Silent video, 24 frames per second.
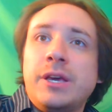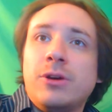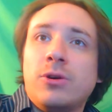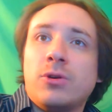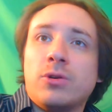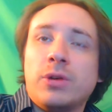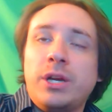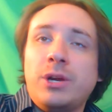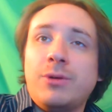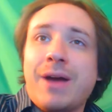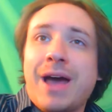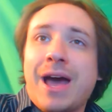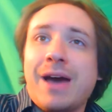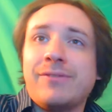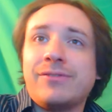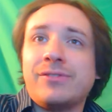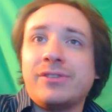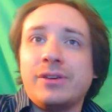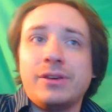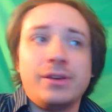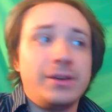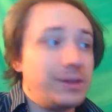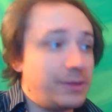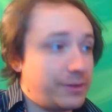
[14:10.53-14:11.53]
or you have
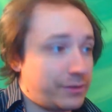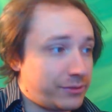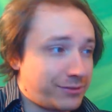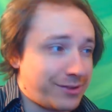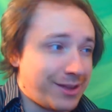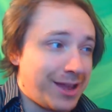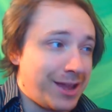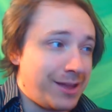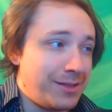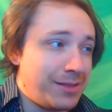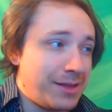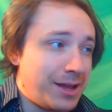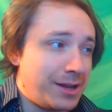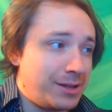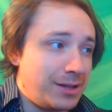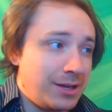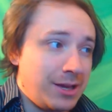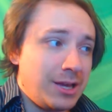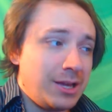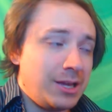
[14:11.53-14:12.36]
to say that